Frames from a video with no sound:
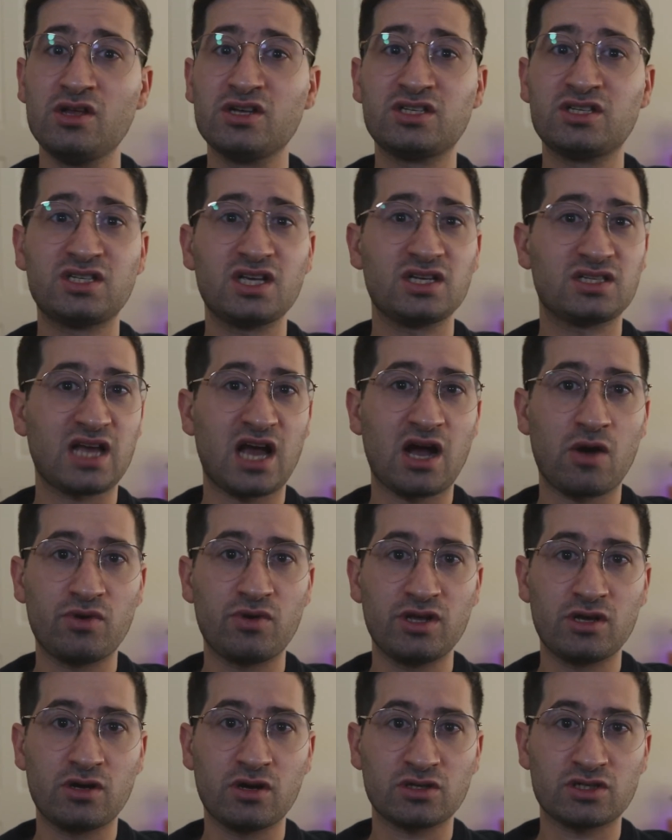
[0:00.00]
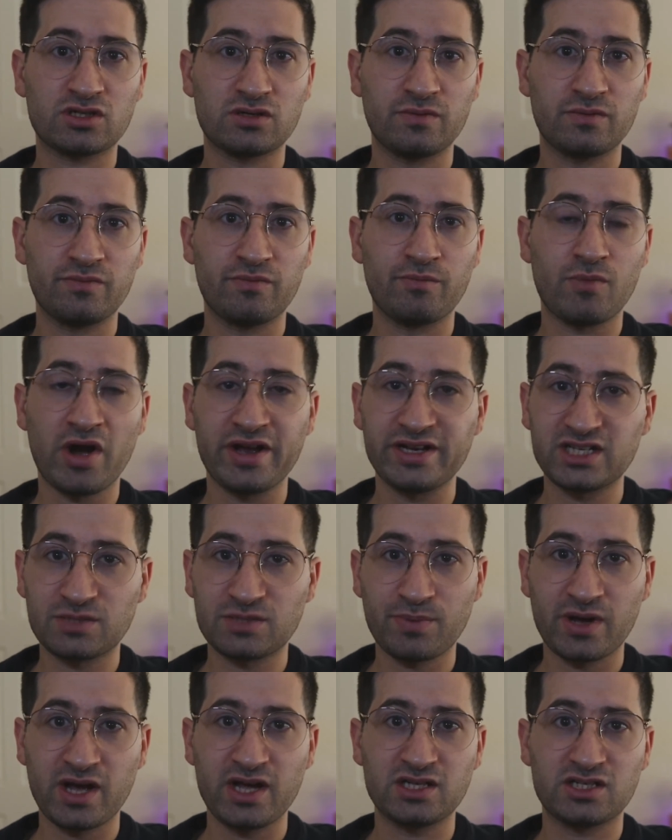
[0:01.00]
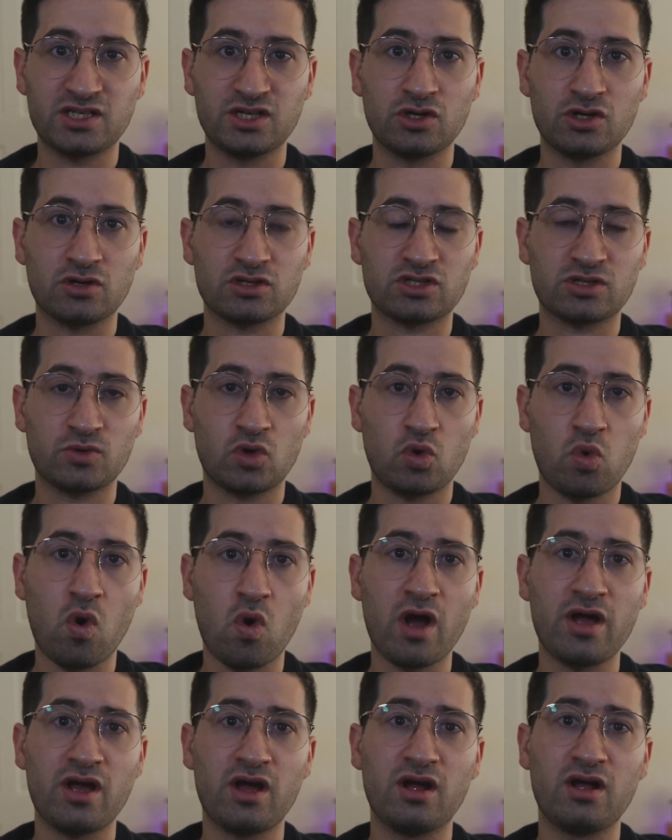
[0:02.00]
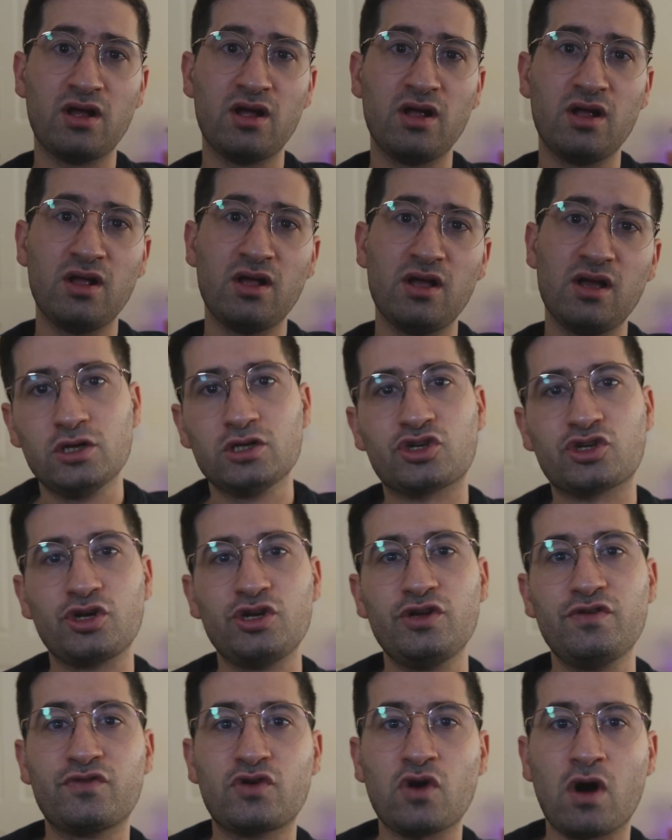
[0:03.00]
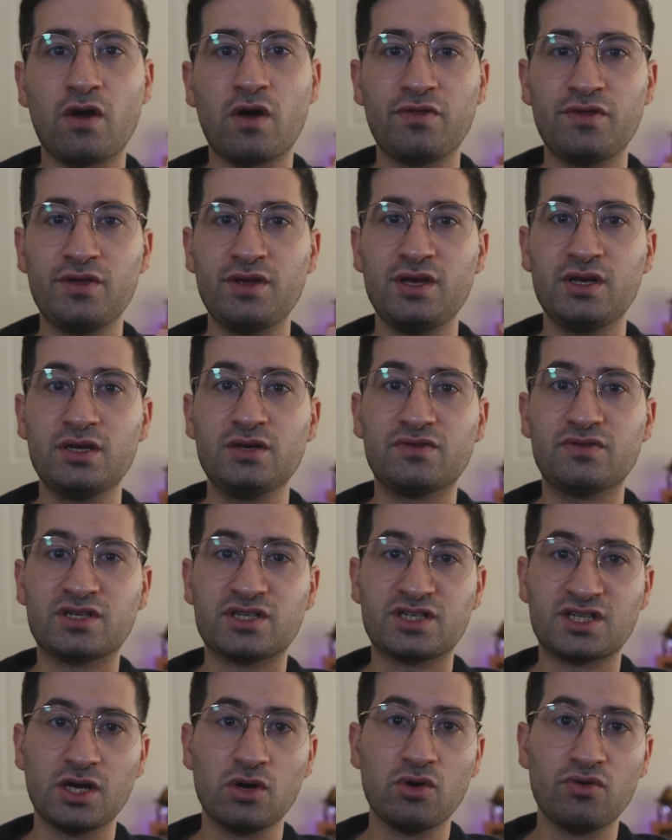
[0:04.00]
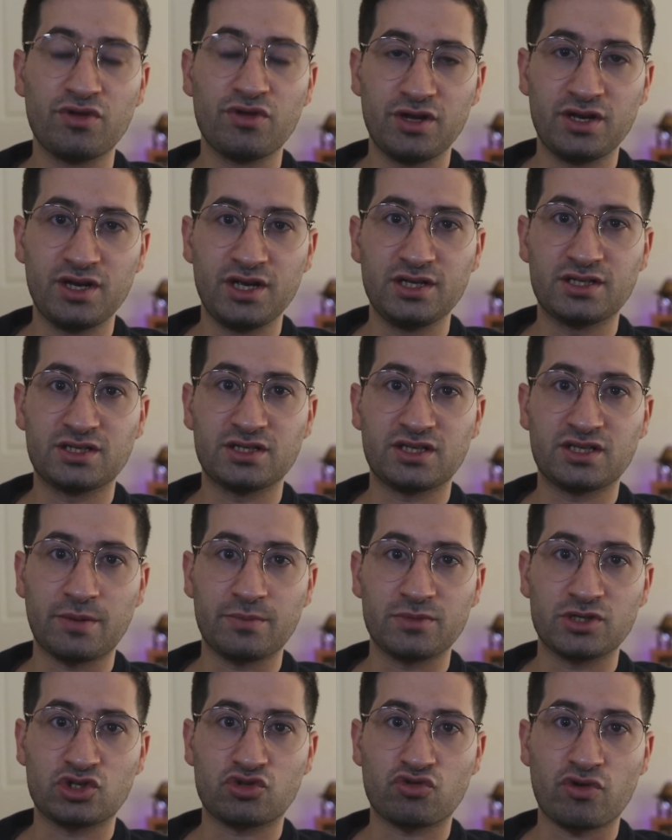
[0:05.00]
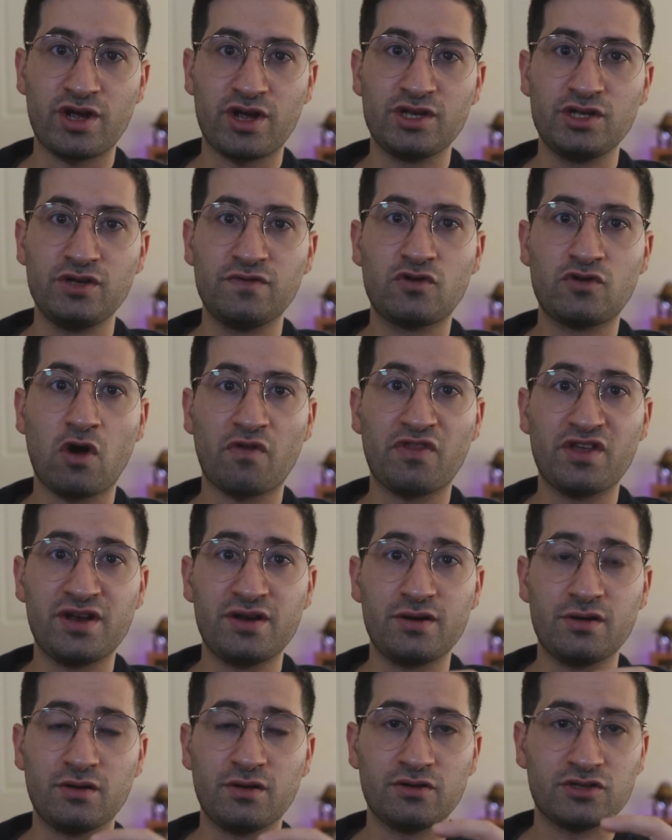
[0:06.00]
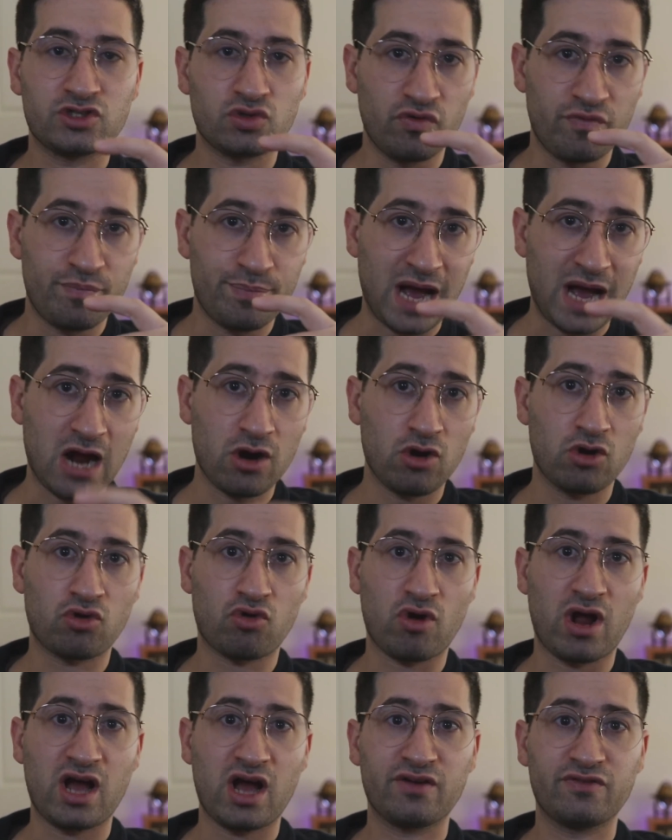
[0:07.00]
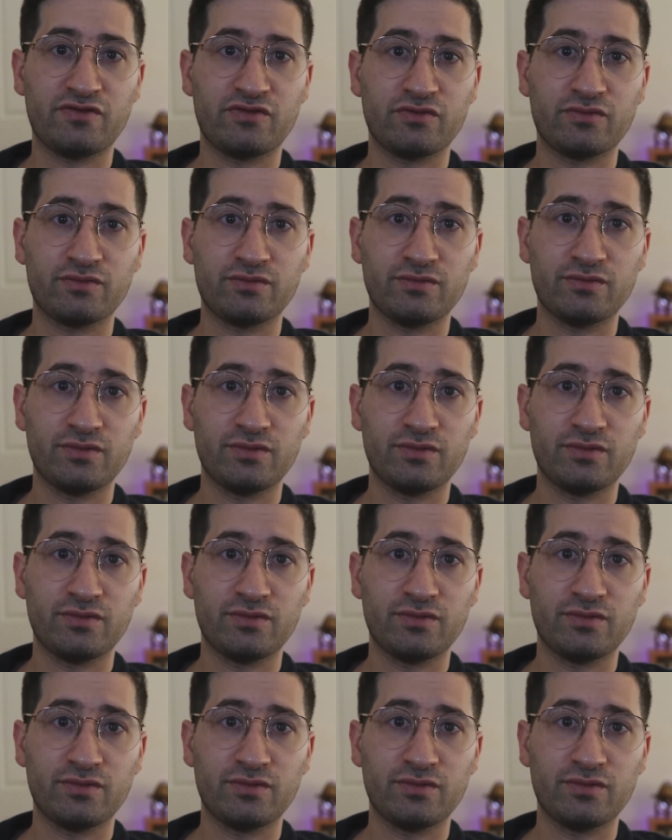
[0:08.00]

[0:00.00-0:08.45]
Sit down when you've got some mind space and you've got some quiet. So you've got the skill that you need to demonstrate. You've got the sort of paragraph.